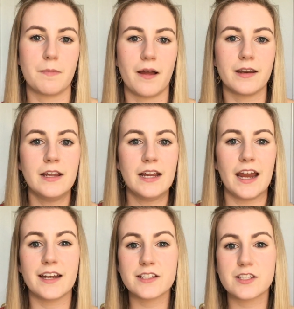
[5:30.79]
But
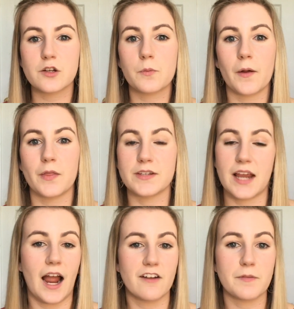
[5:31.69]
it is still worth it
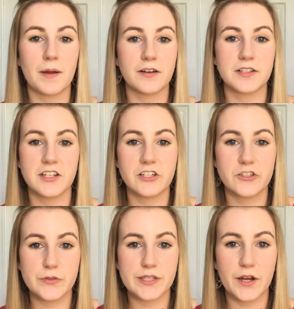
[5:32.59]
to have a pair of tennis
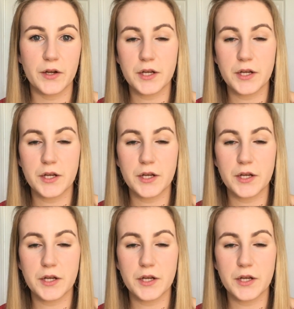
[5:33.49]
shoes there,